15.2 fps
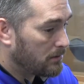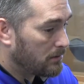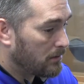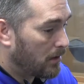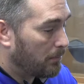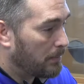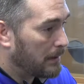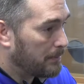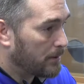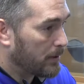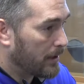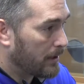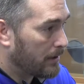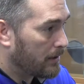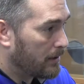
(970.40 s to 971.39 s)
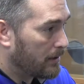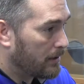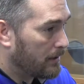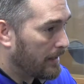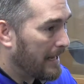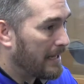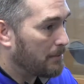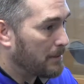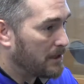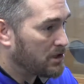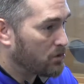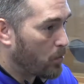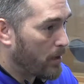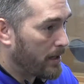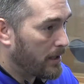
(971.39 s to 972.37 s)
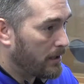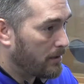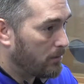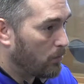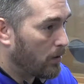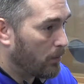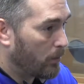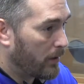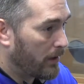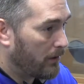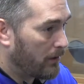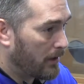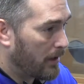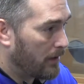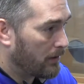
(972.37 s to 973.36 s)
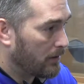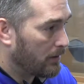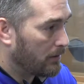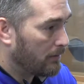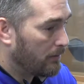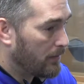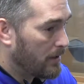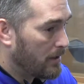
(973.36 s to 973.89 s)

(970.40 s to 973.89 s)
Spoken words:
are people that can be swayed one way or the other.